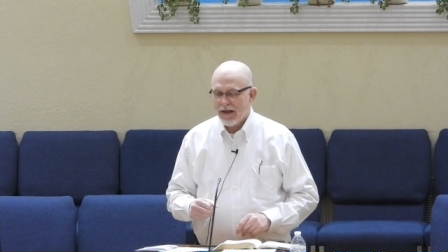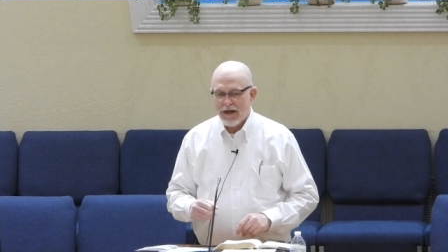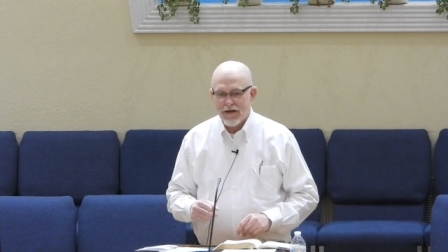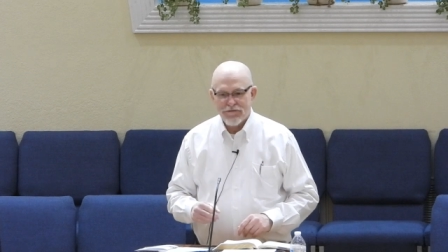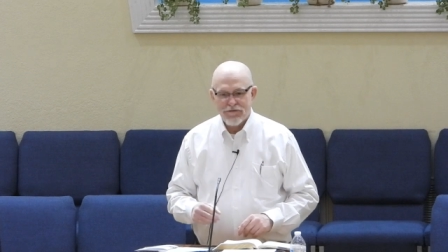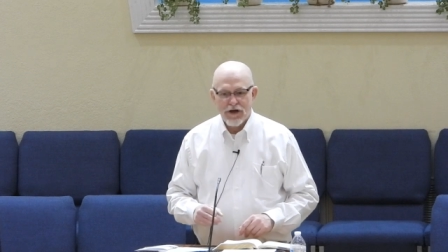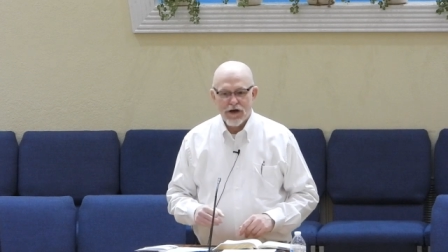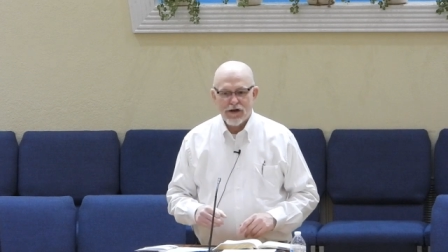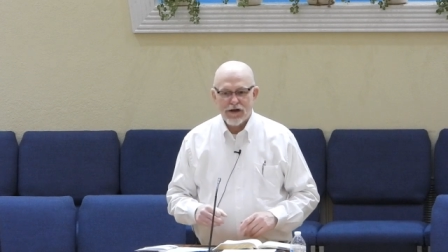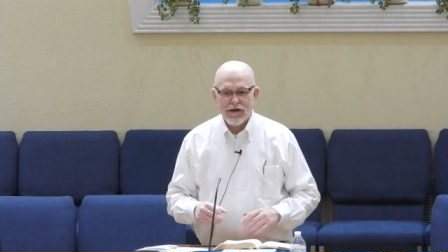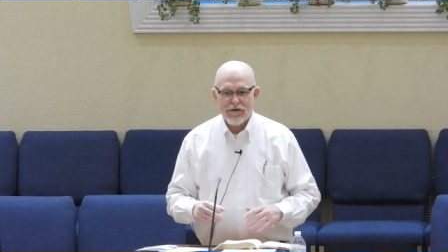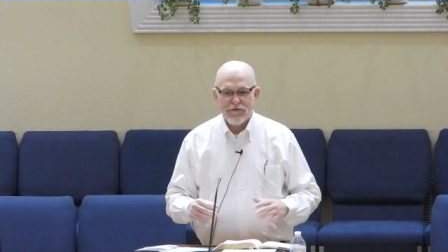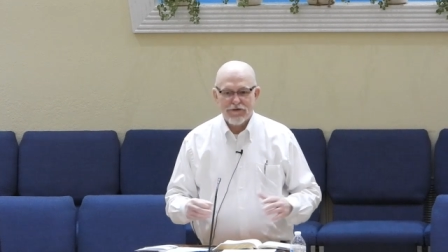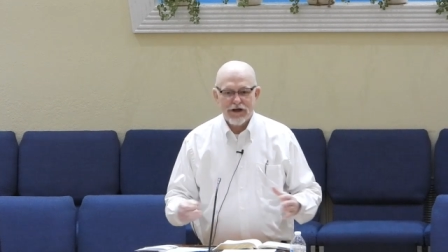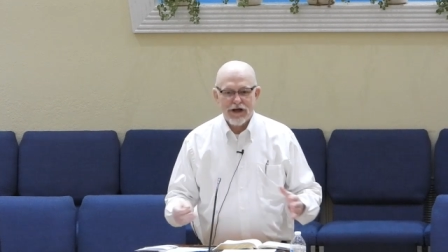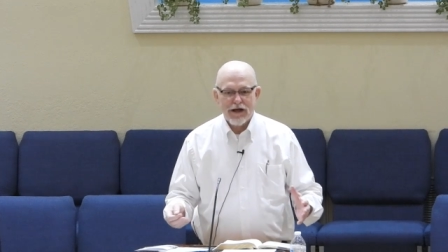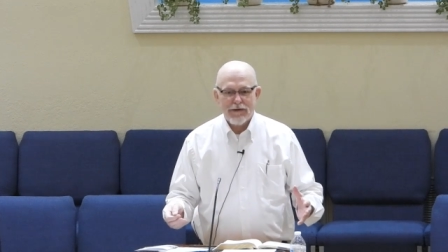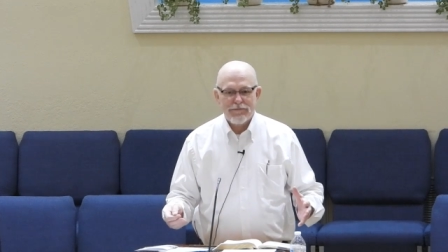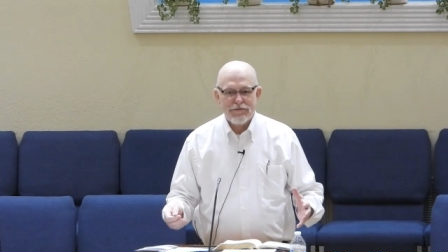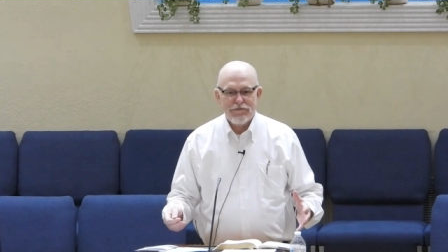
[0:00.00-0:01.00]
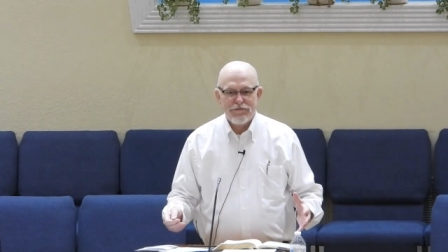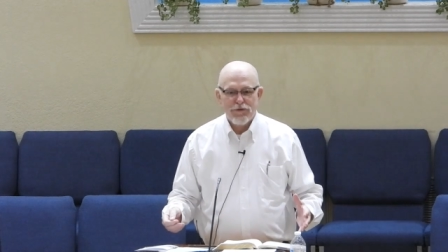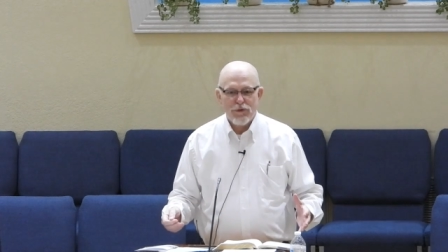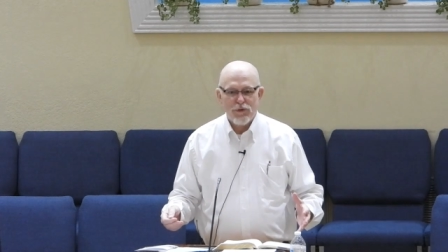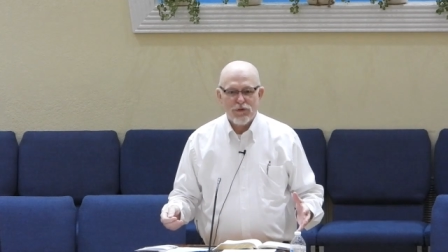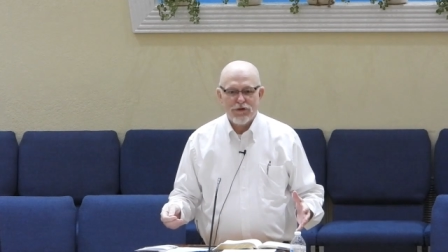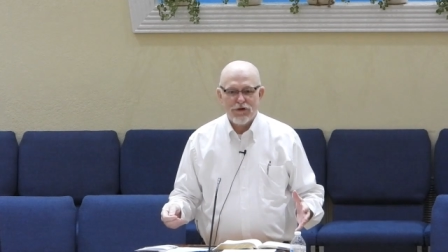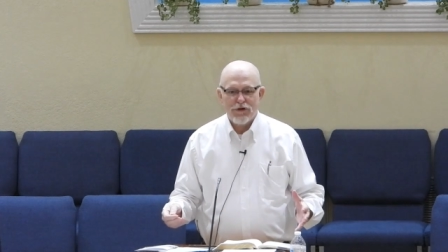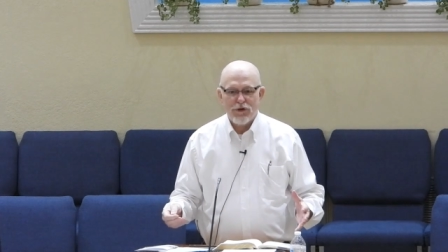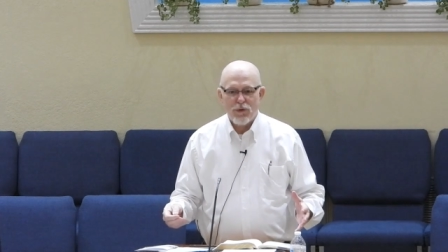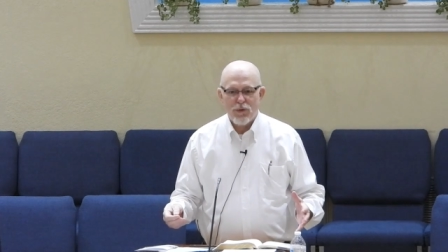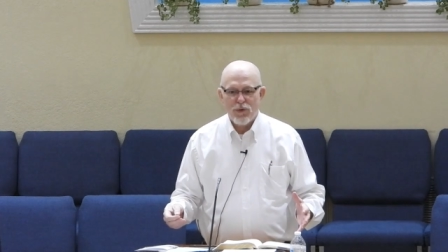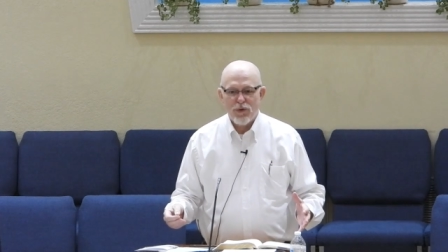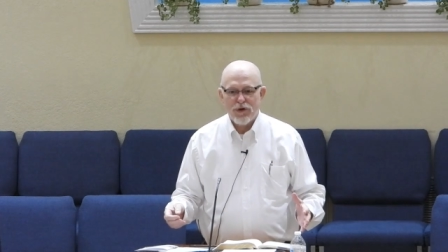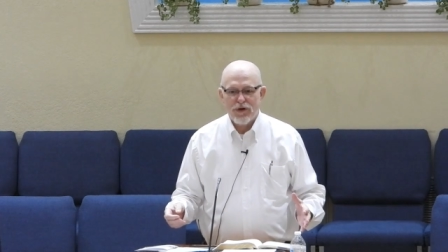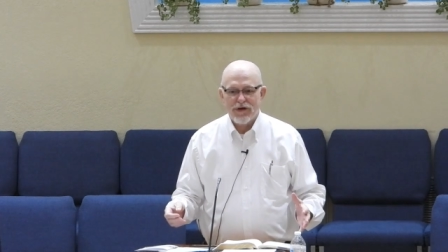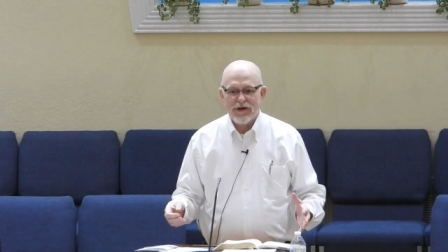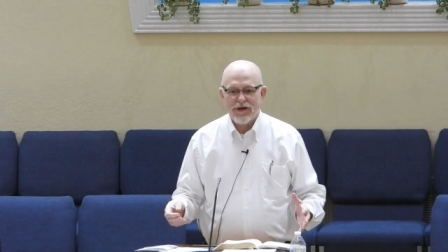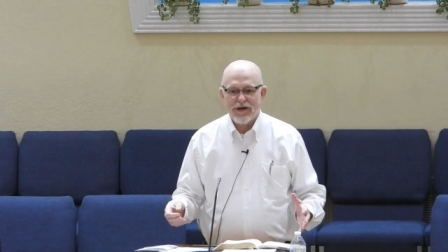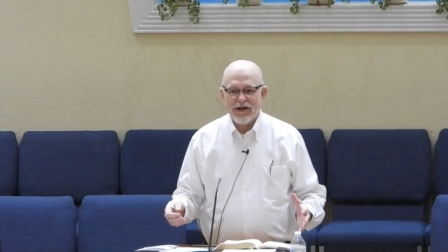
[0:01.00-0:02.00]
Have y'all ever got before the
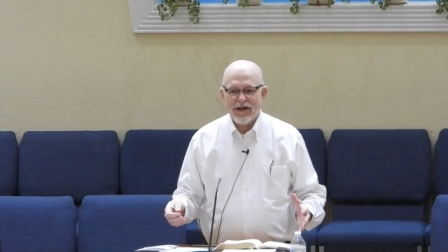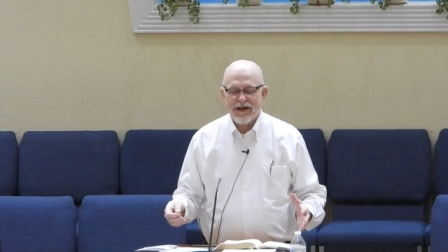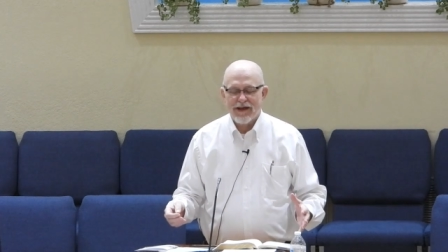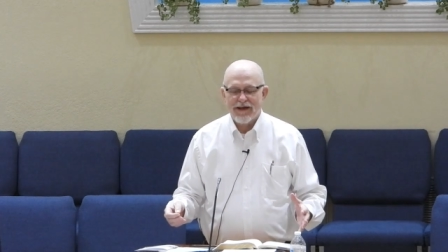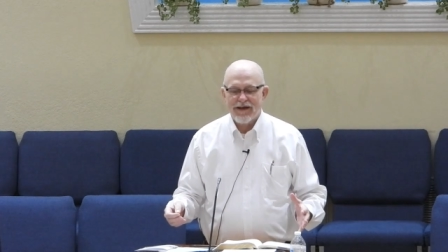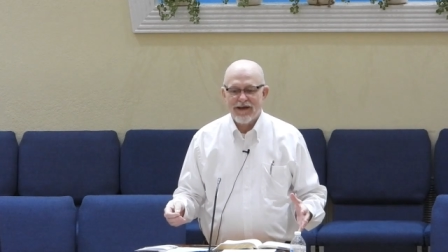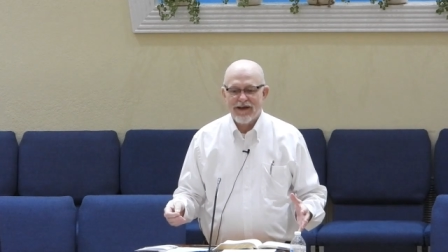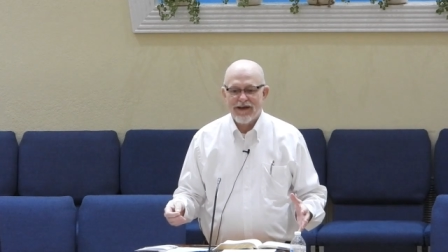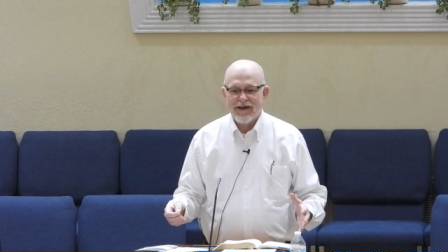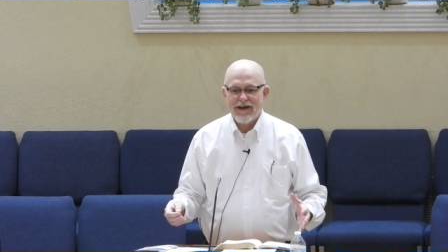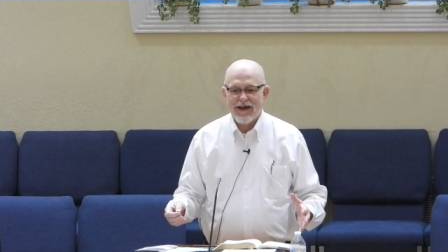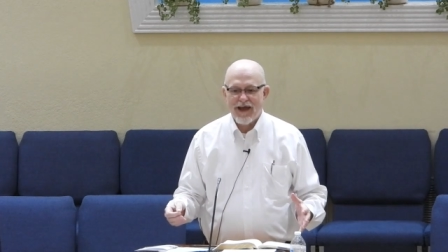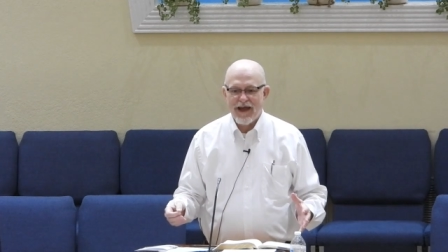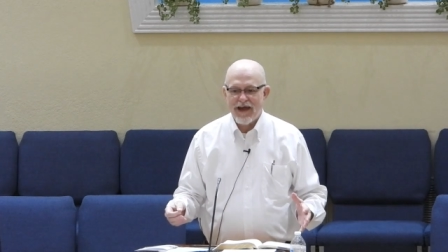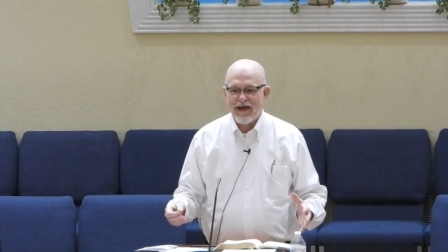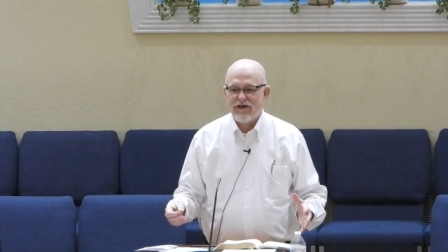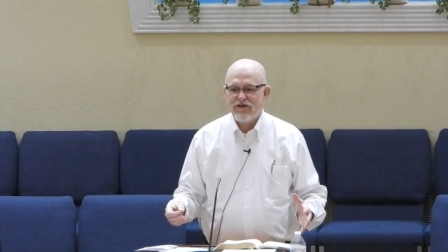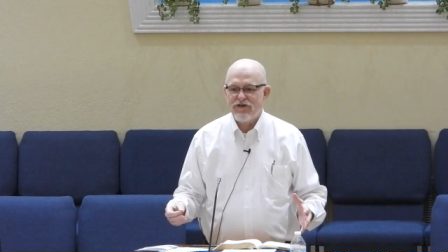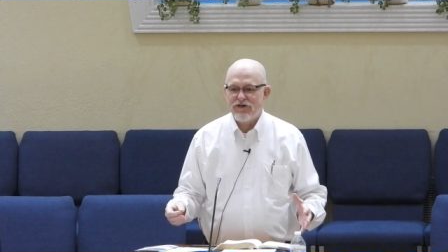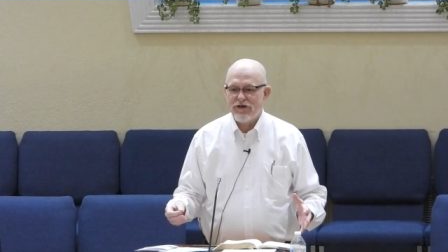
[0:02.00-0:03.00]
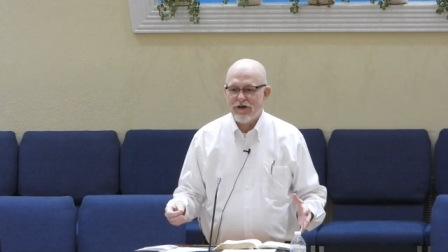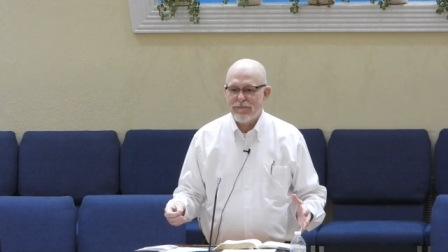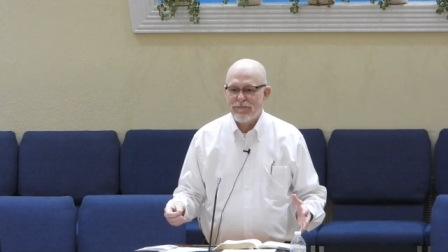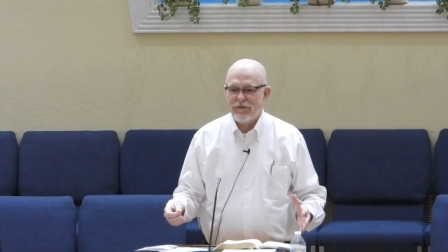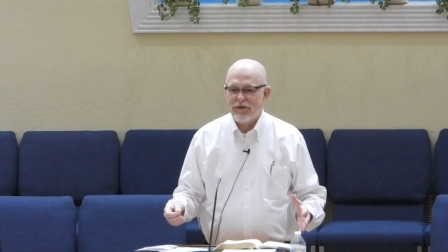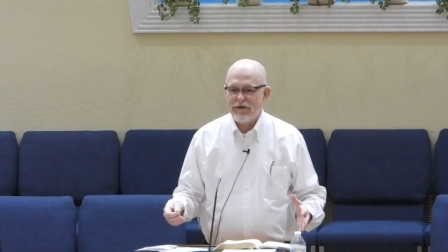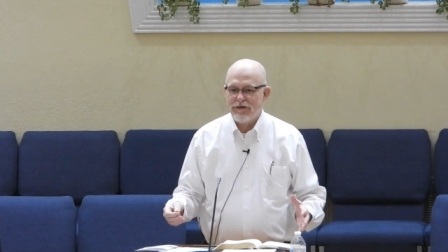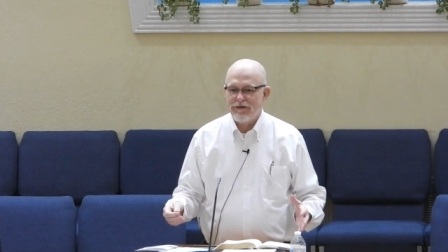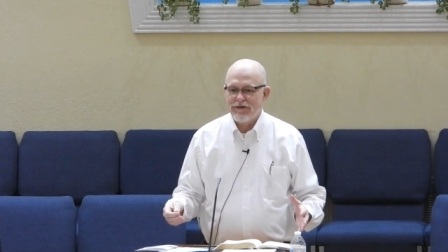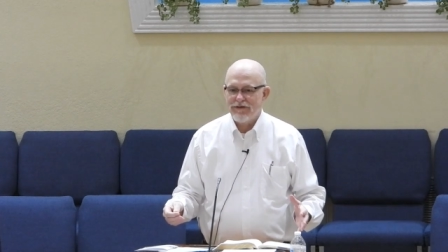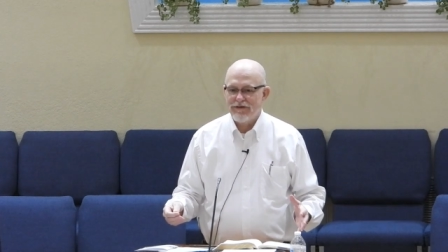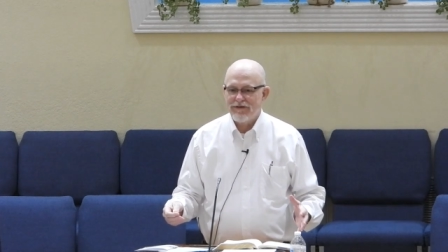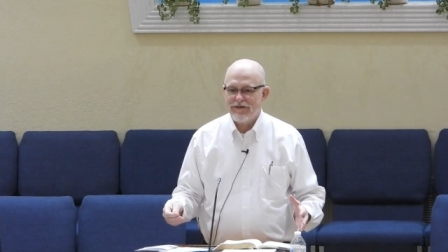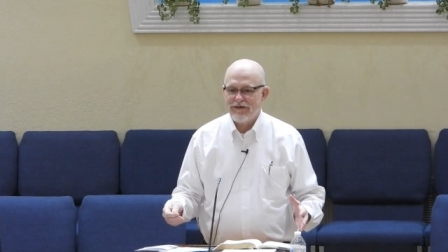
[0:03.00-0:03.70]
Lord and, and had something